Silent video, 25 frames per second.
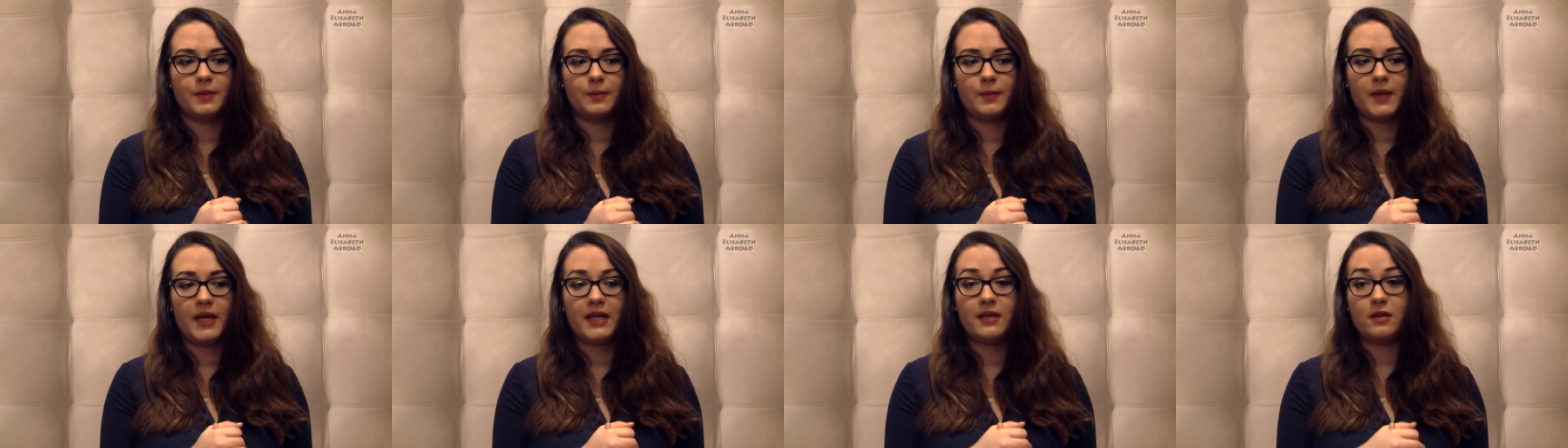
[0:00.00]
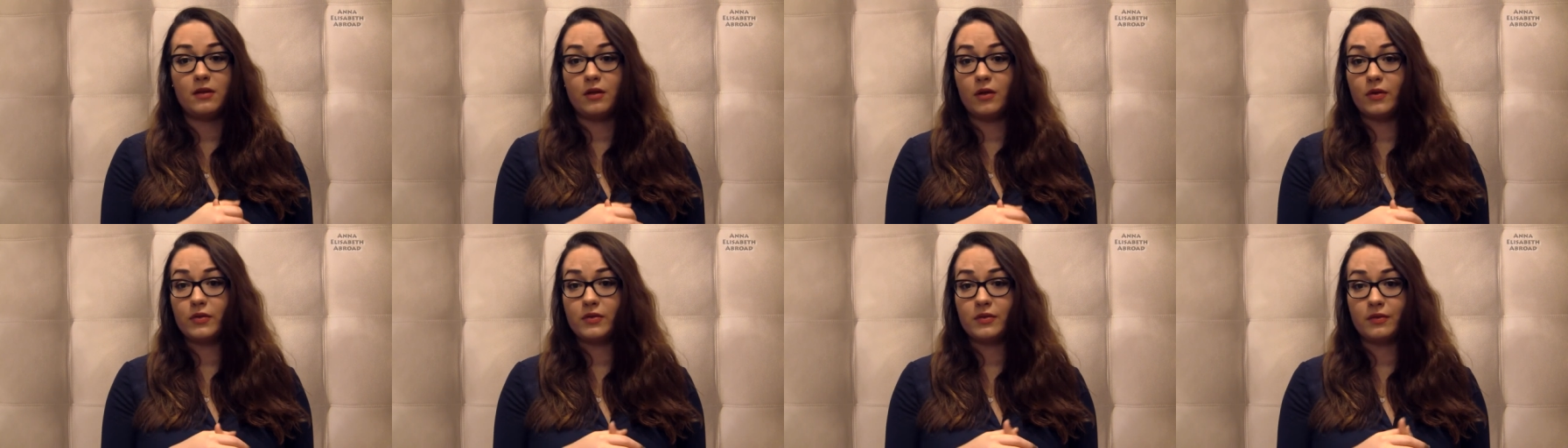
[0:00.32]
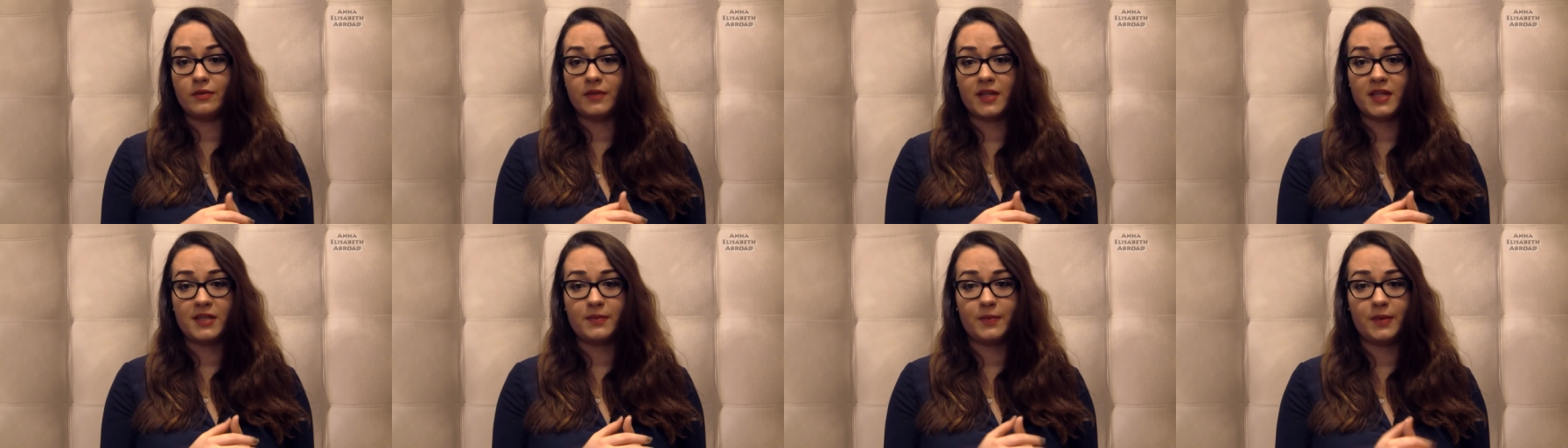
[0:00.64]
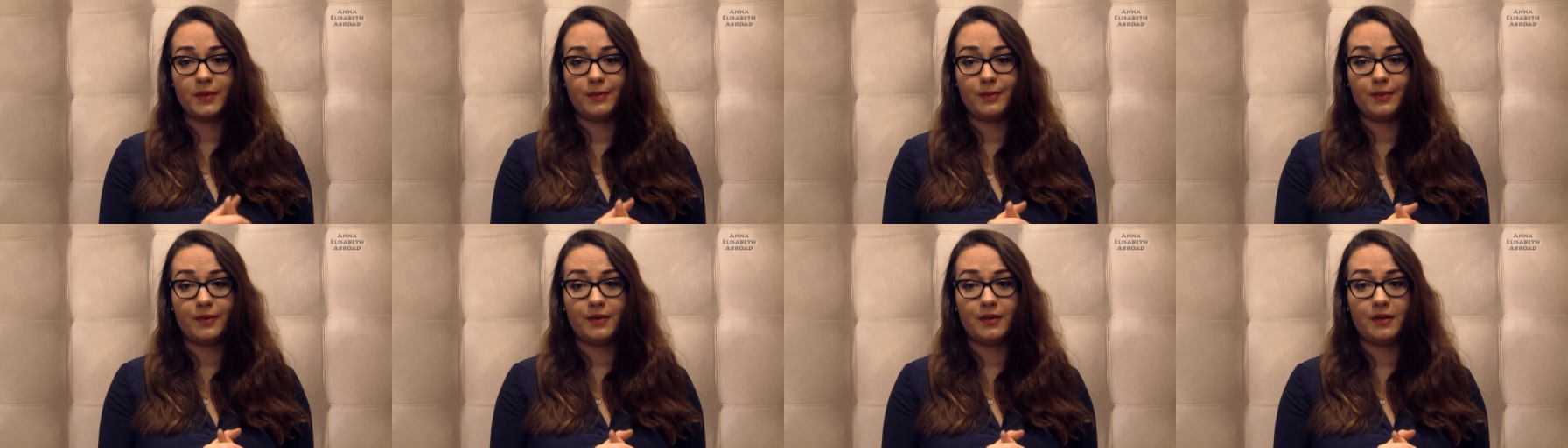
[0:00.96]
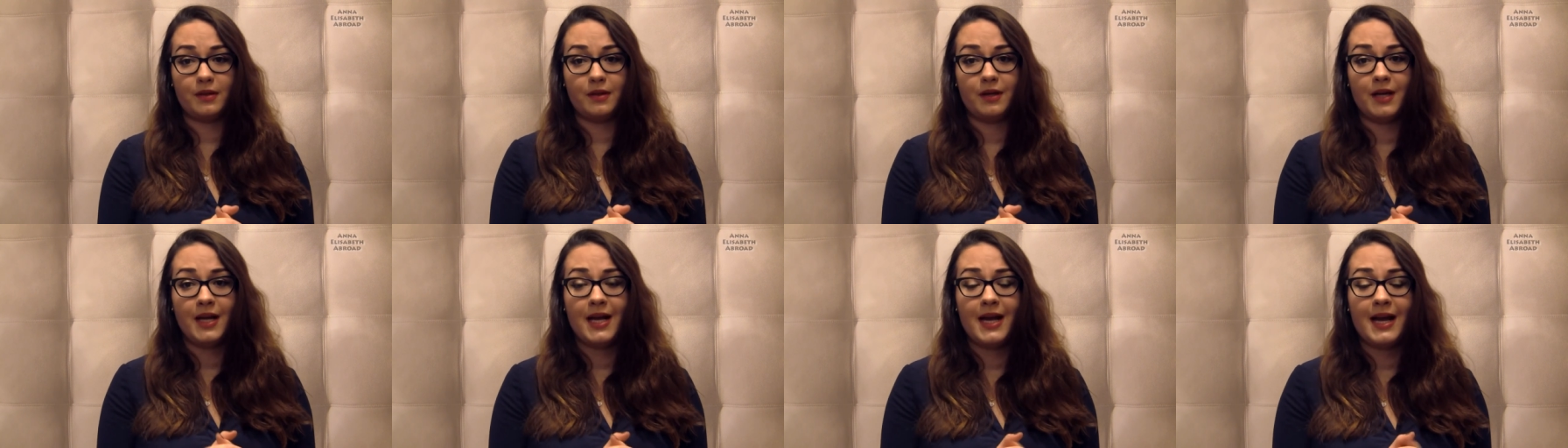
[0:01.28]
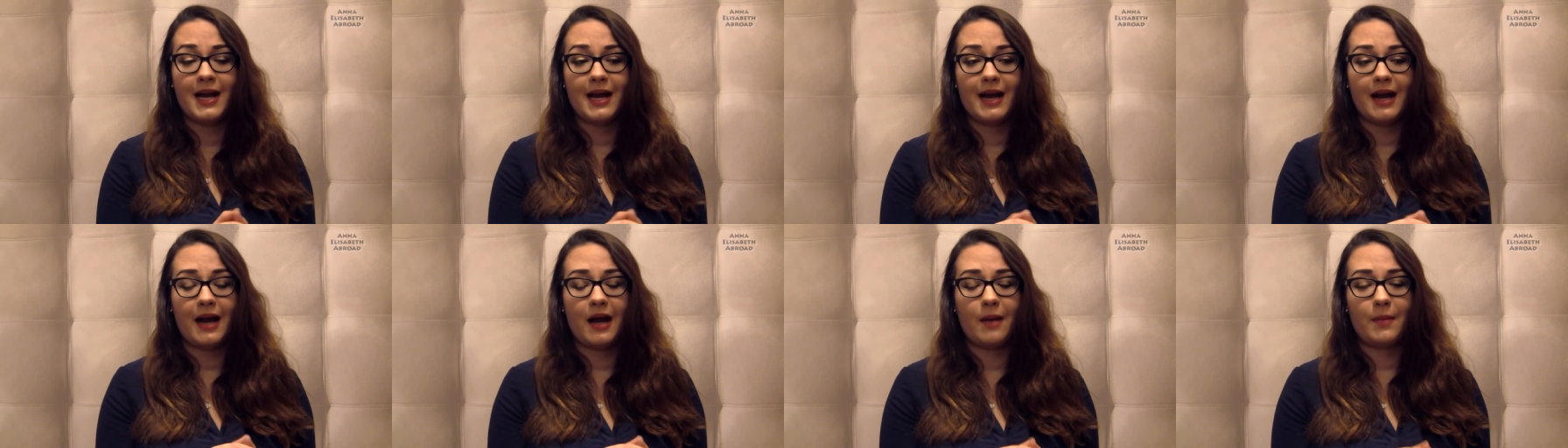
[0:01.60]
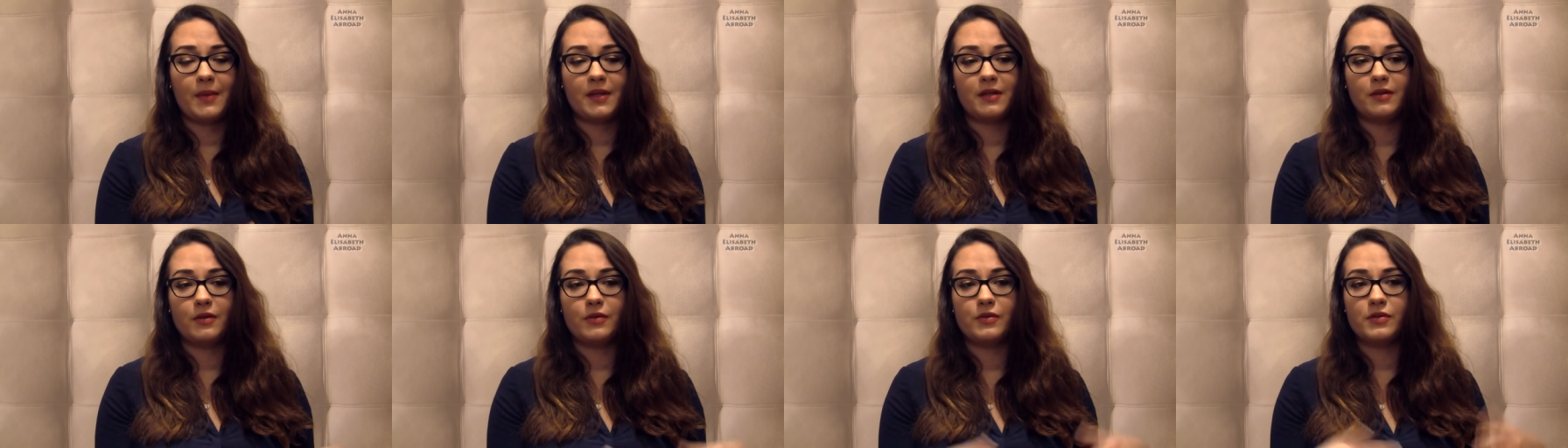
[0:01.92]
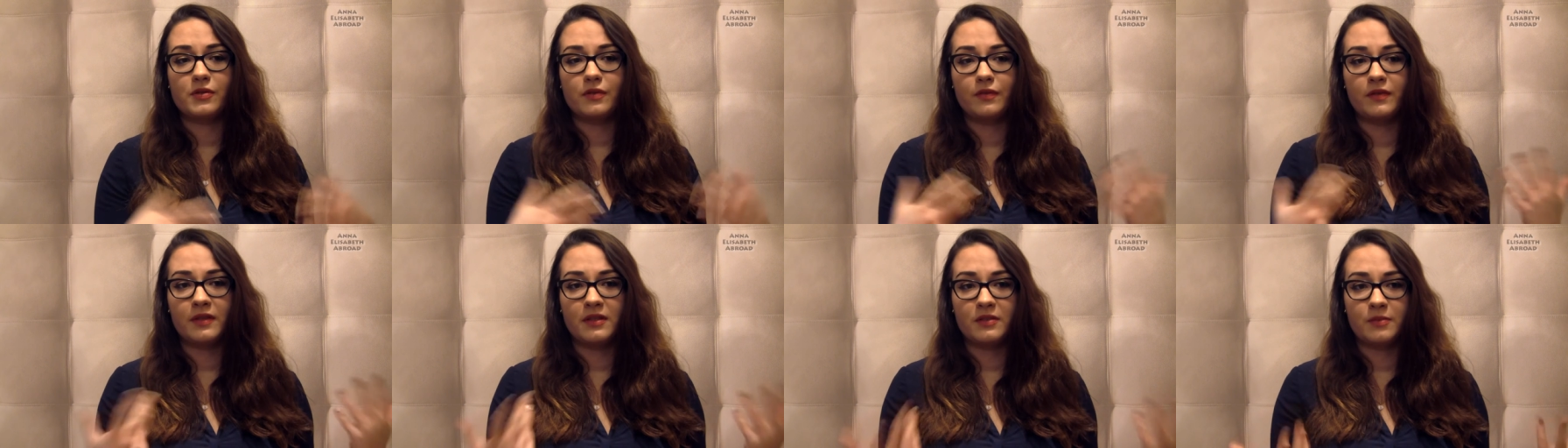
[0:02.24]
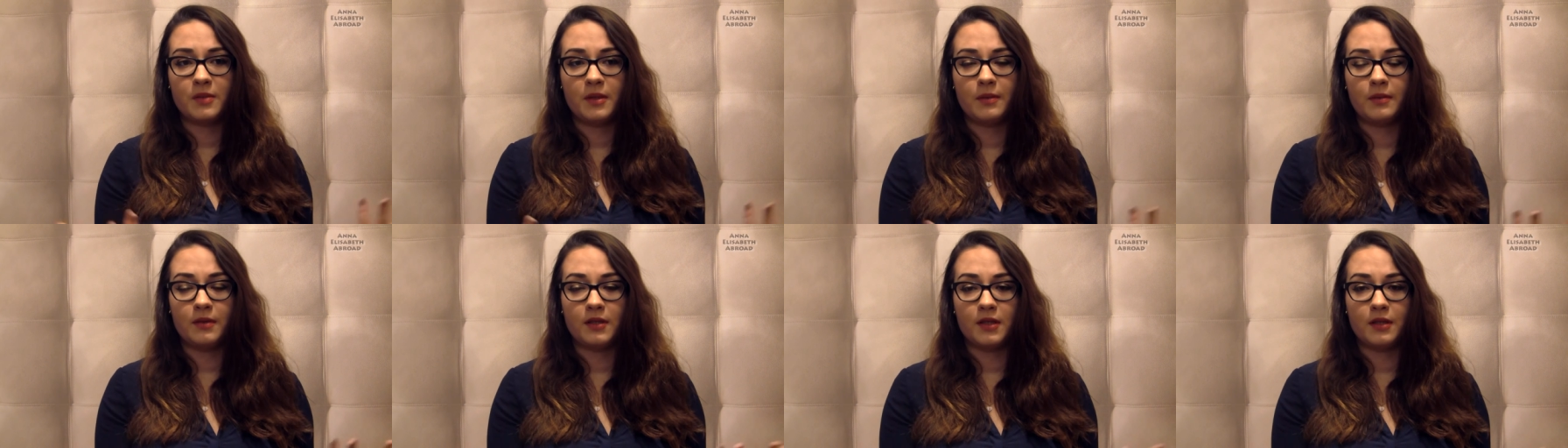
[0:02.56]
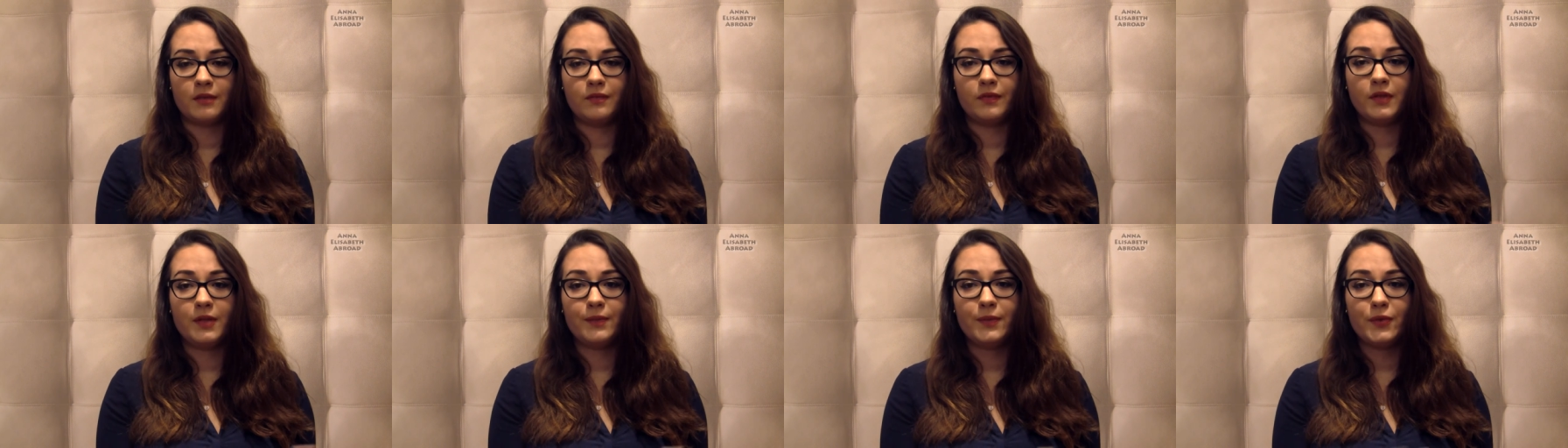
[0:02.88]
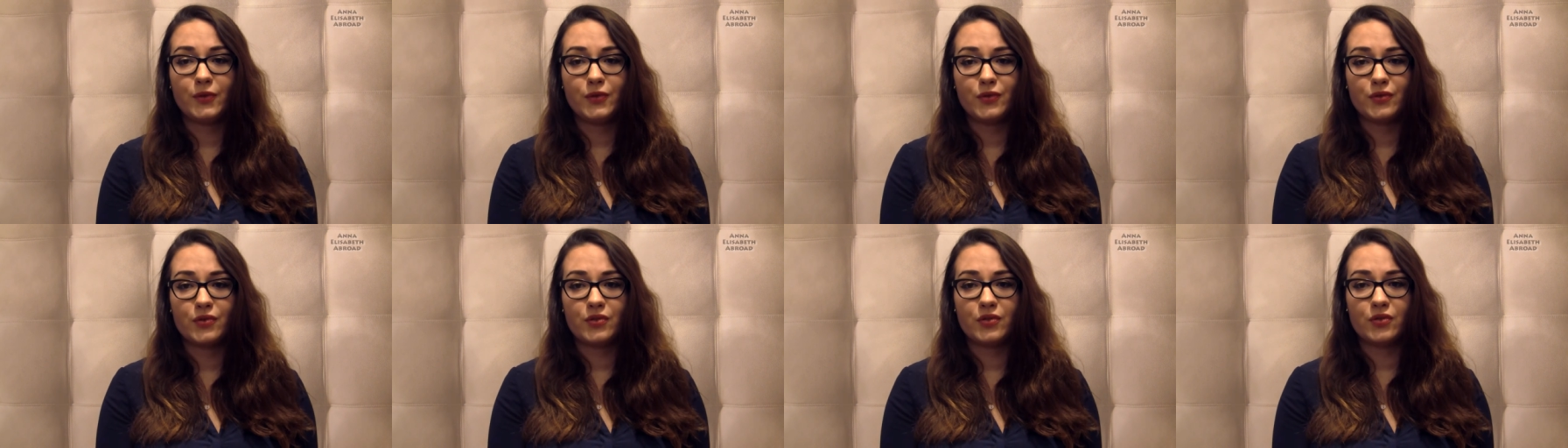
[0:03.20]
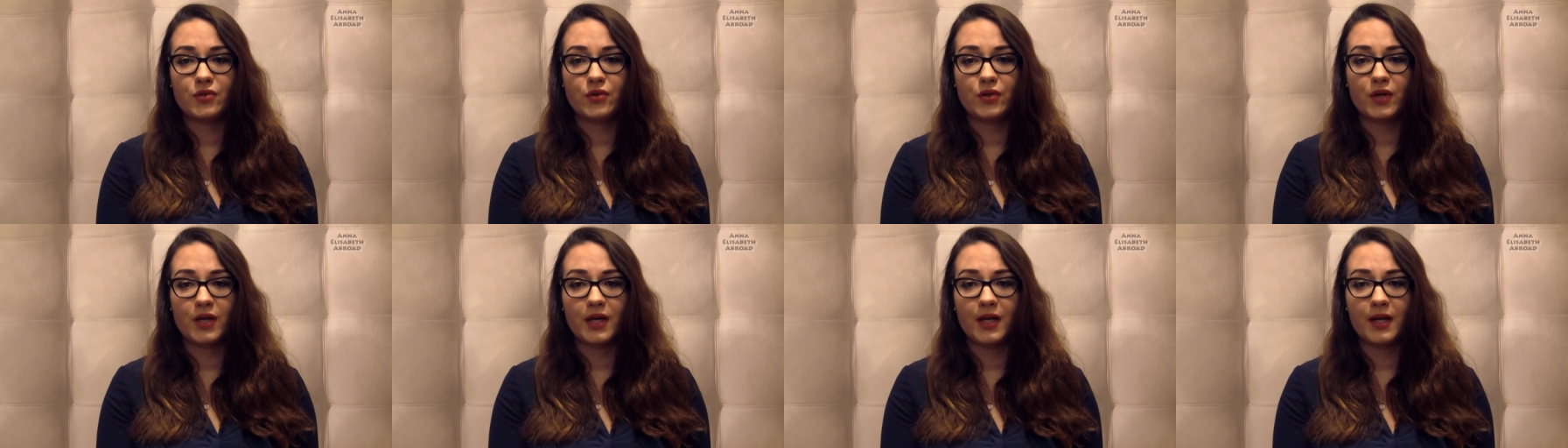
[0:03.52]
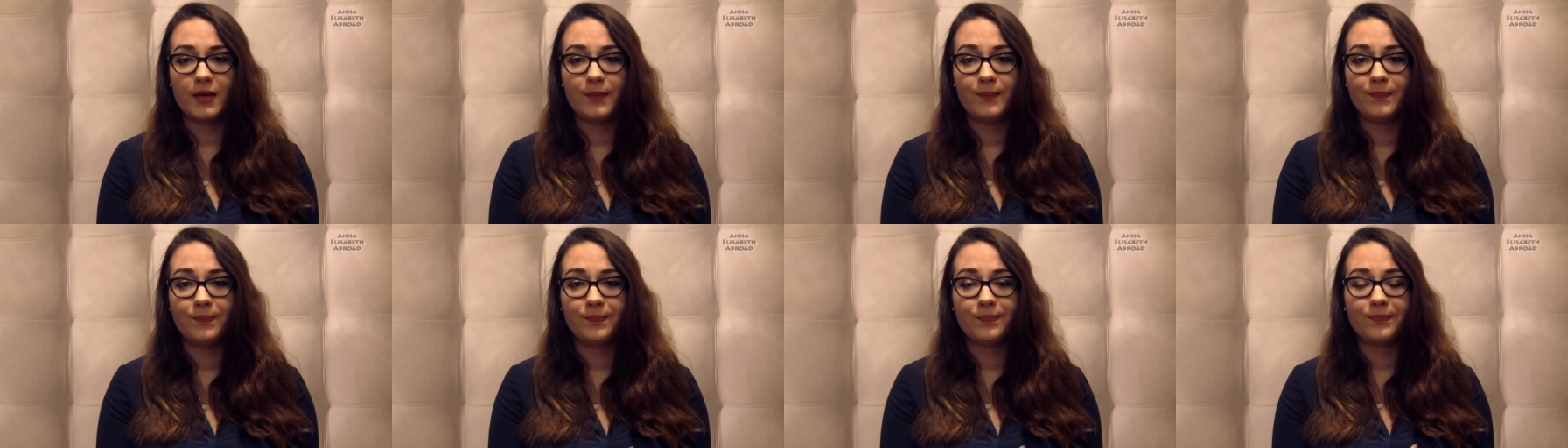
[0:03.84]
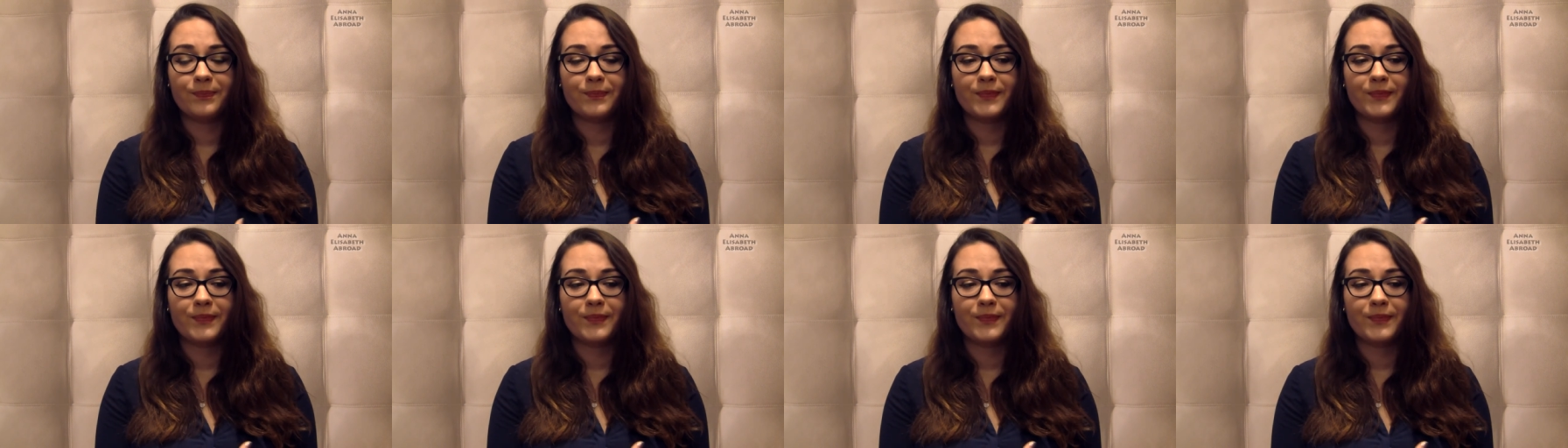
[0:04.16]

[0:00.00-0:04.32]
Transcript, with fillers: met lots of nice people i met lots of nice people in film industry